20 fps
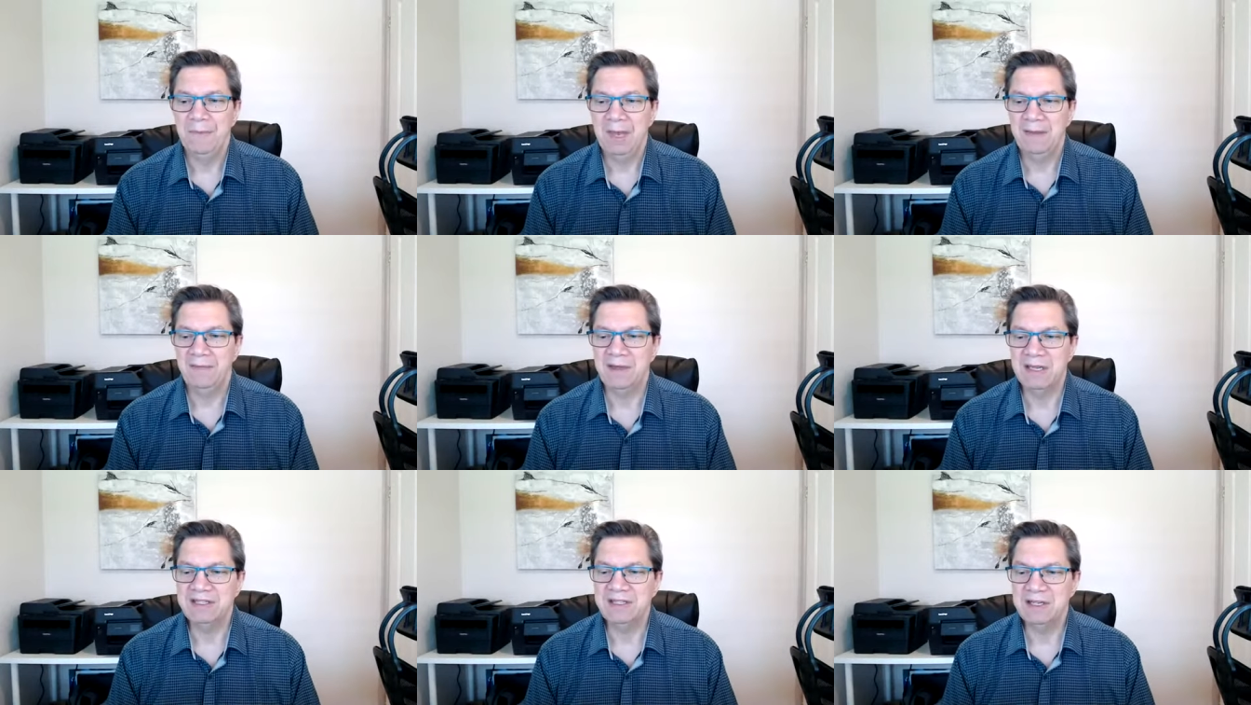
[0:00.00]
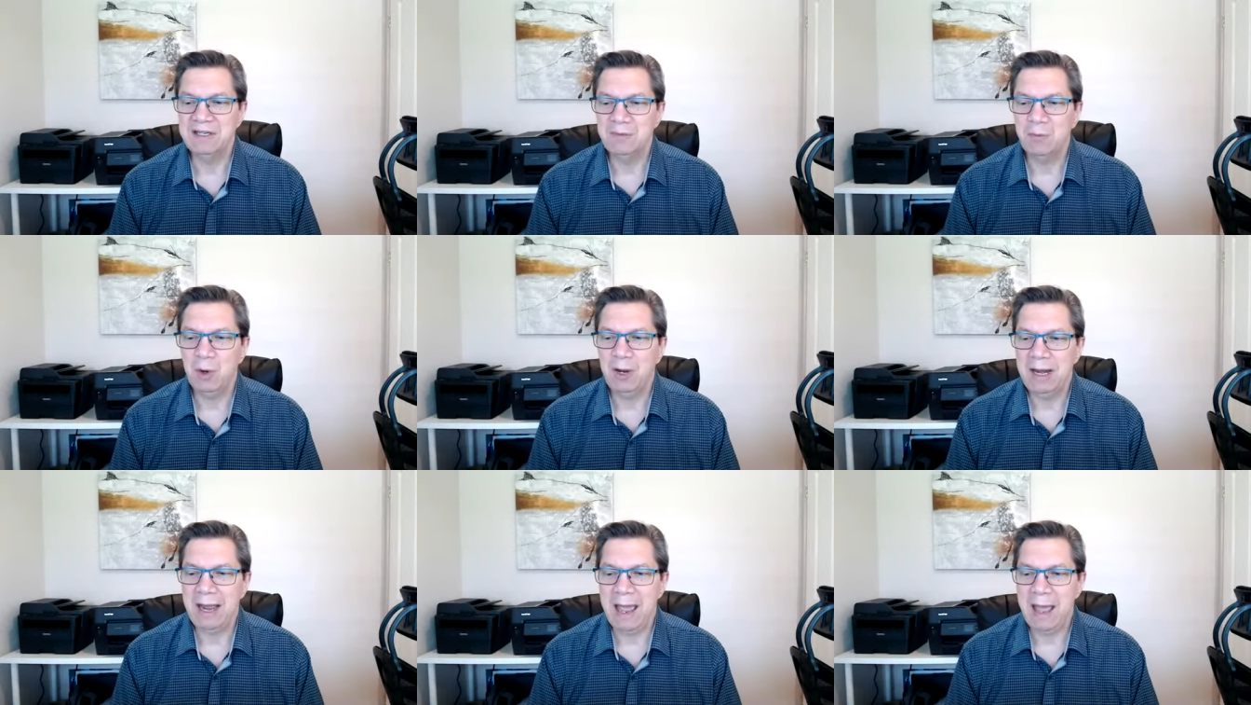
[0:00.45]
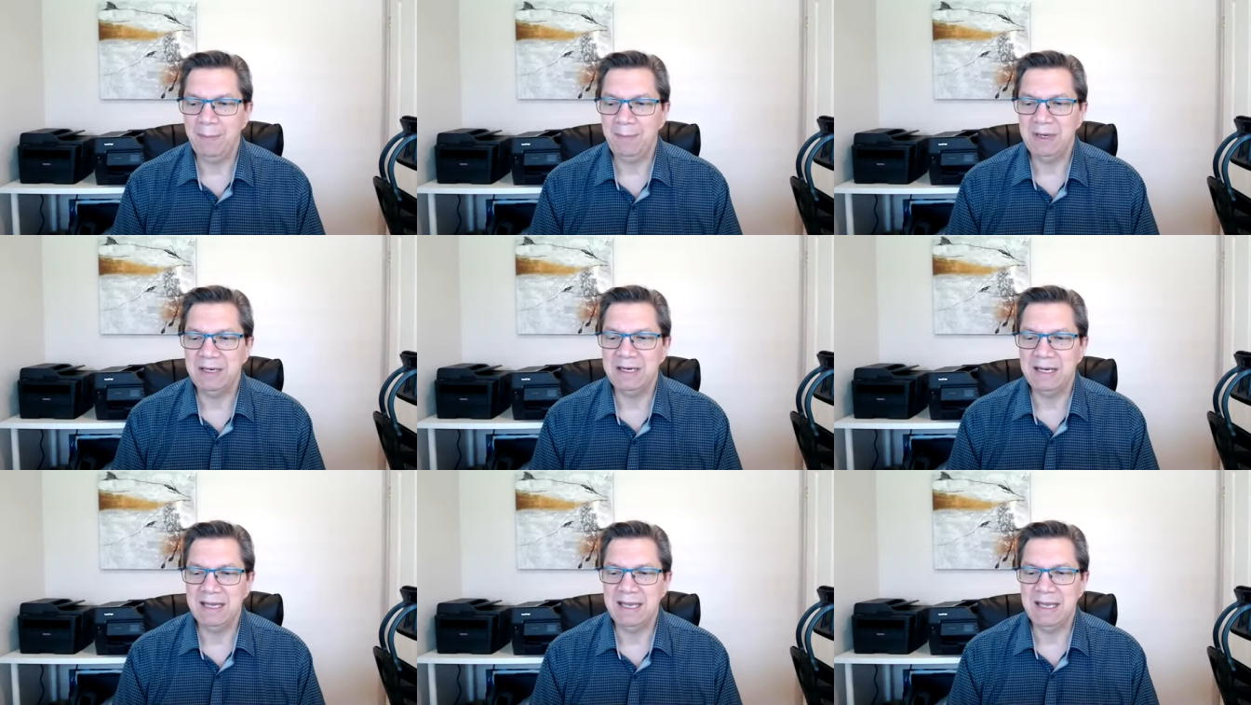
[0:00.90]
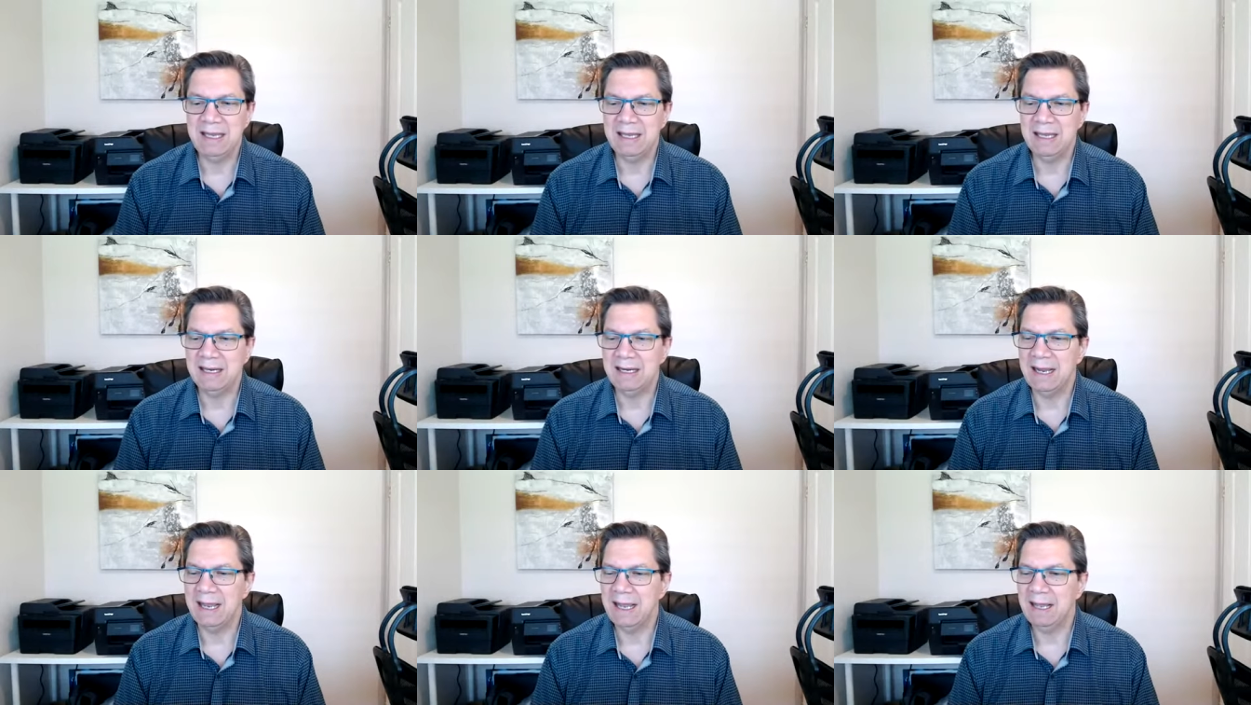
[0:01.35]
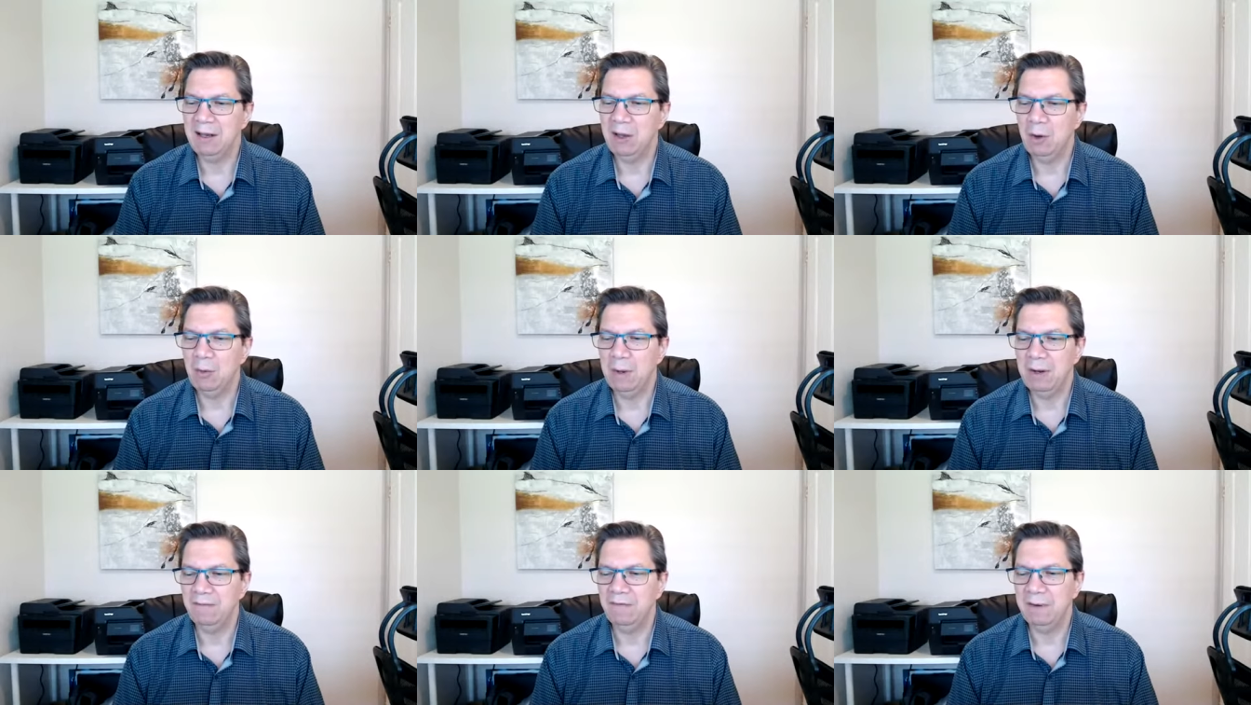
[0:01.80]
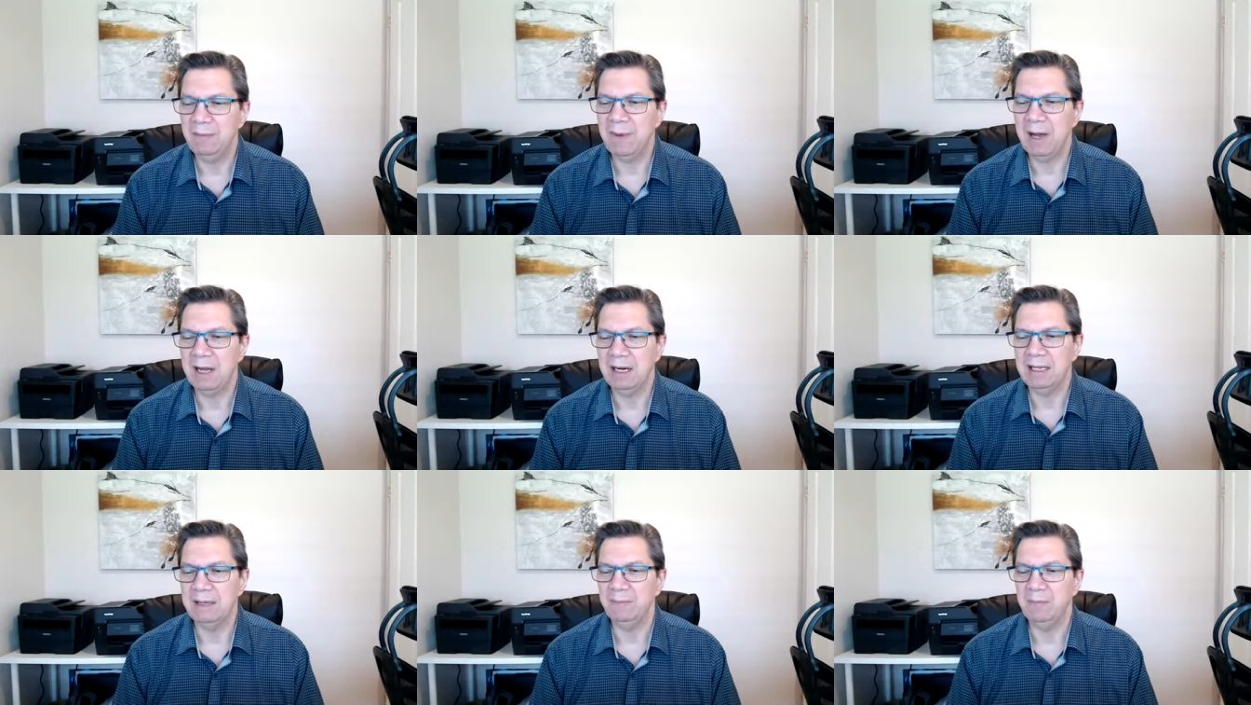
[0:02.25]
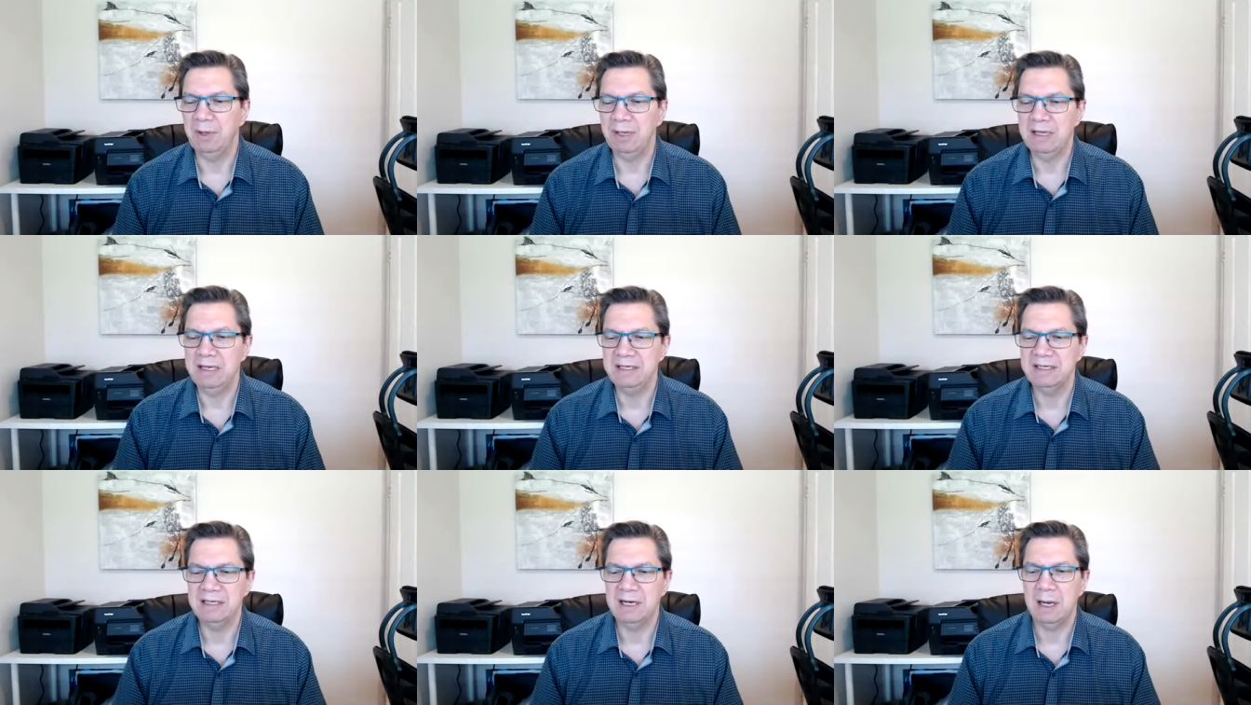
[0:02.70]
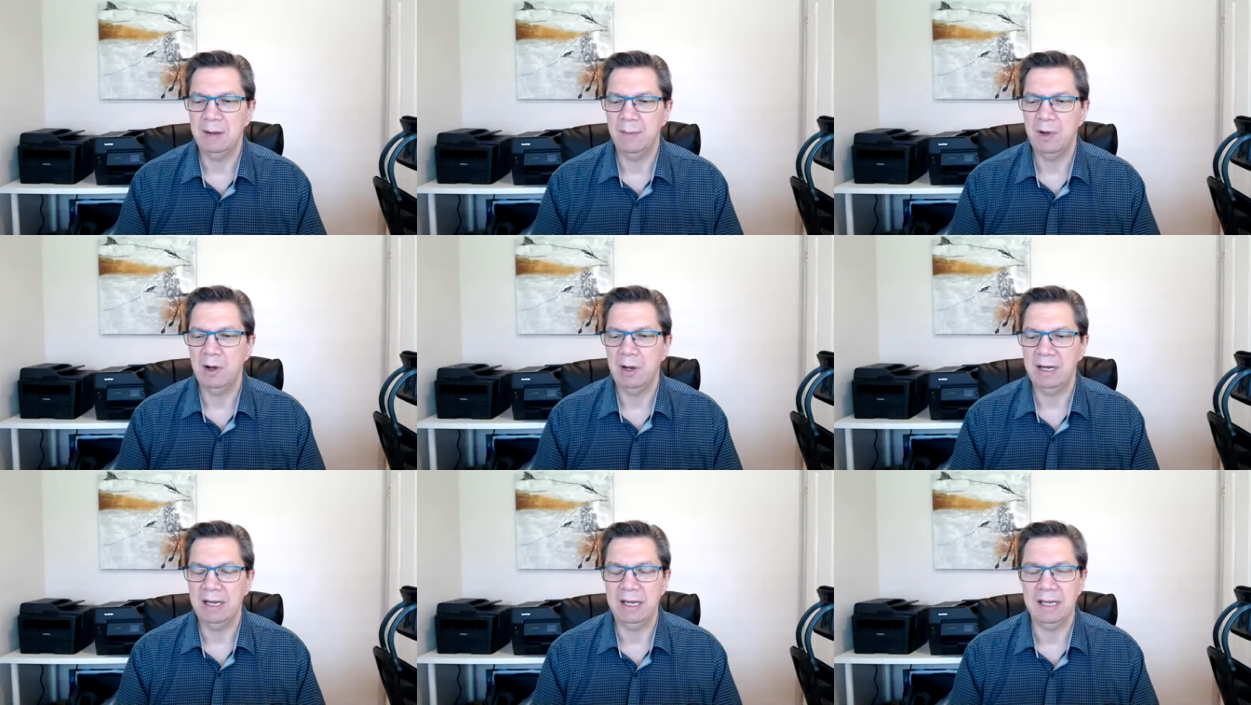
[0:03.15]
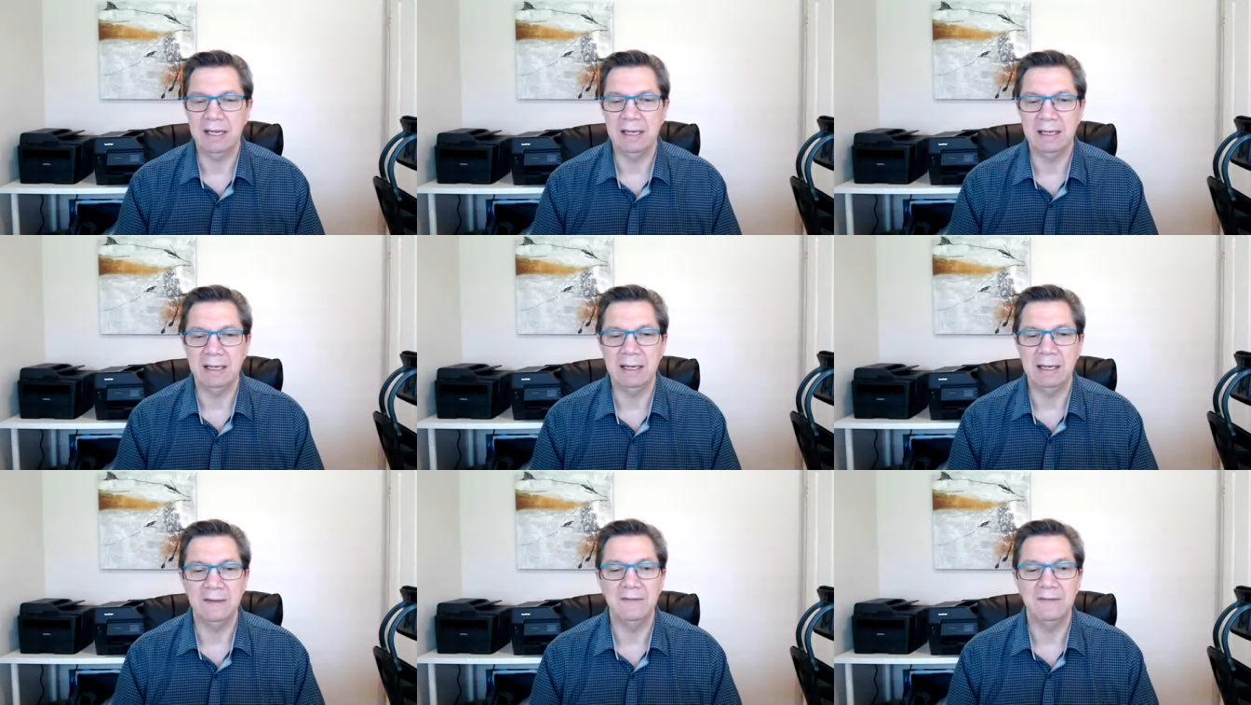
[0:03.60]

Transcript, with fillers: This is what happened again. Hello, everybody. Please come on in.